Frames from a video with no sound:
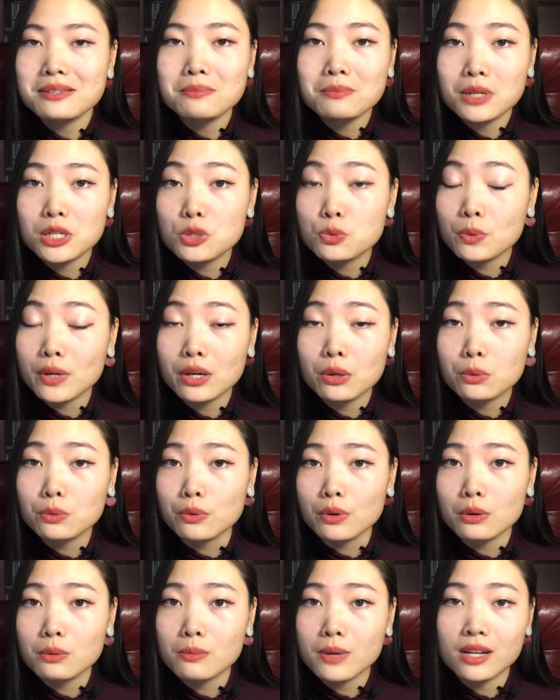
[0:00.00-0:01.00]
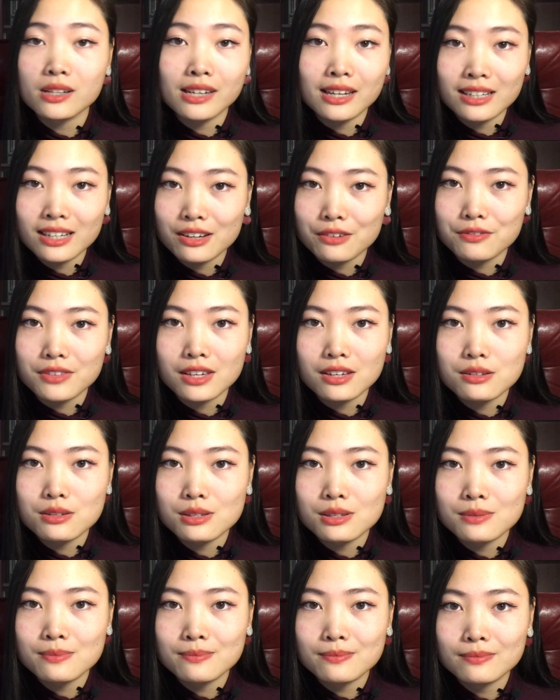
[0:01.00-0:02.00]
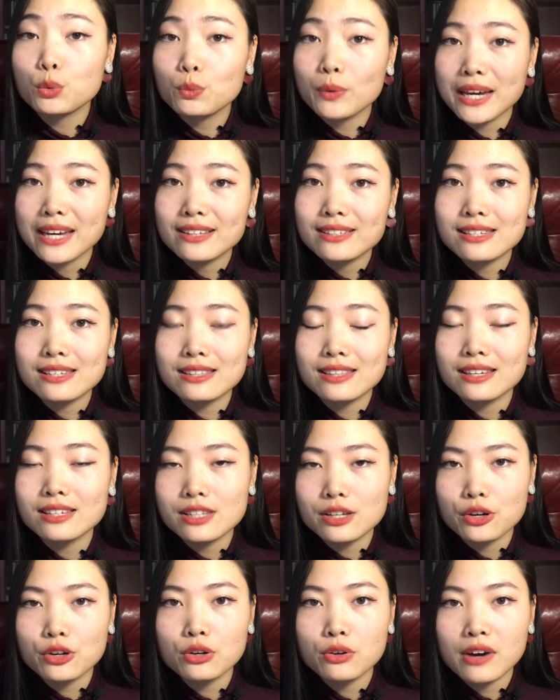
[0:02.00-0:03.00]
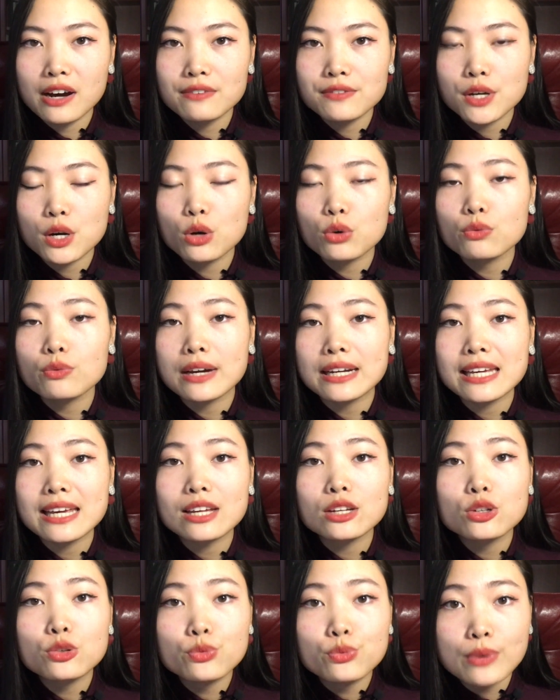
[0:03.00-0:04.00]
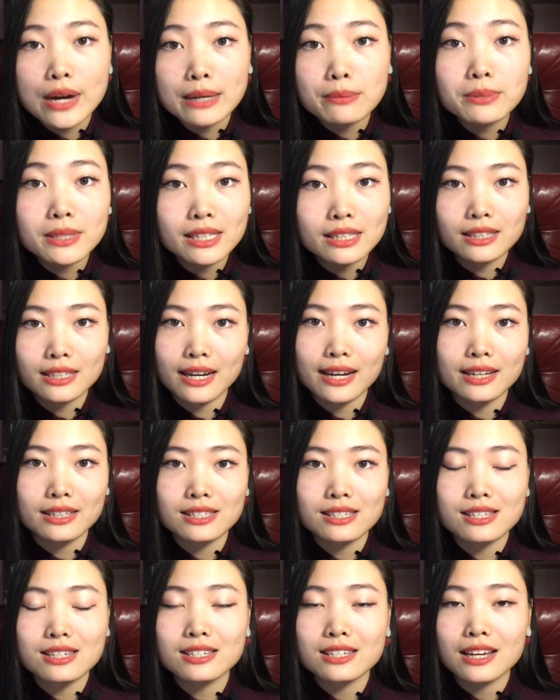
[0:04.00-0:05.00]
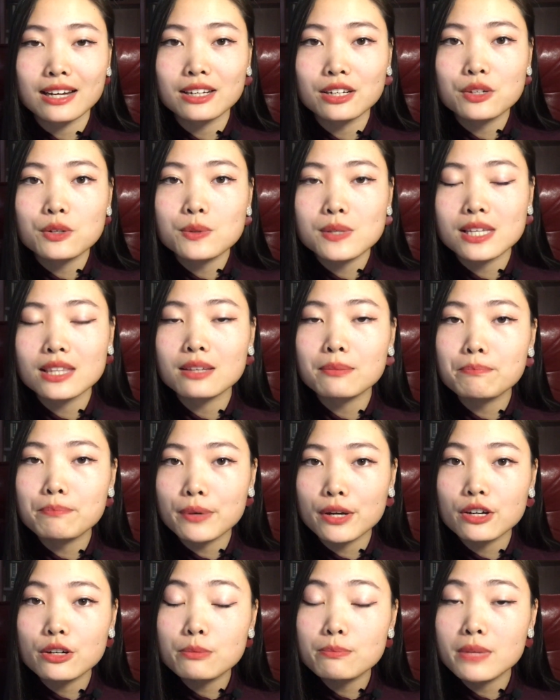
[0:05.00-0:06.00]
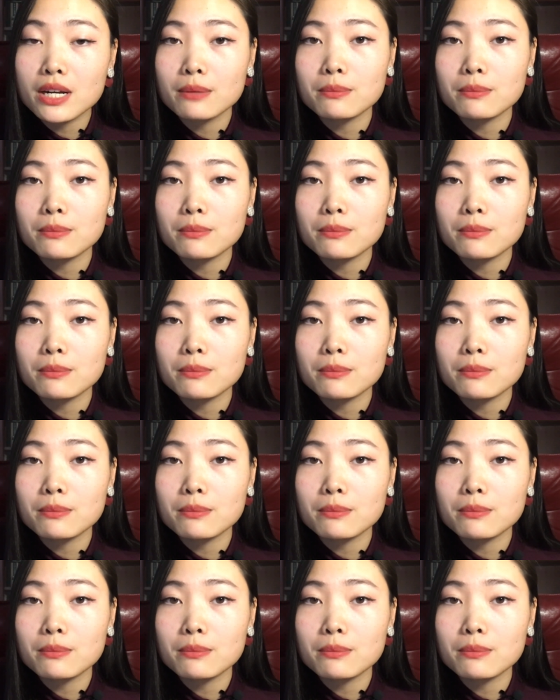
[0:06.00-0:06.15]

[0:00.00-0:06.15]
isn't much wiggle room on any of these. For weights, these aircrafts are already incredibly light, designed using the bare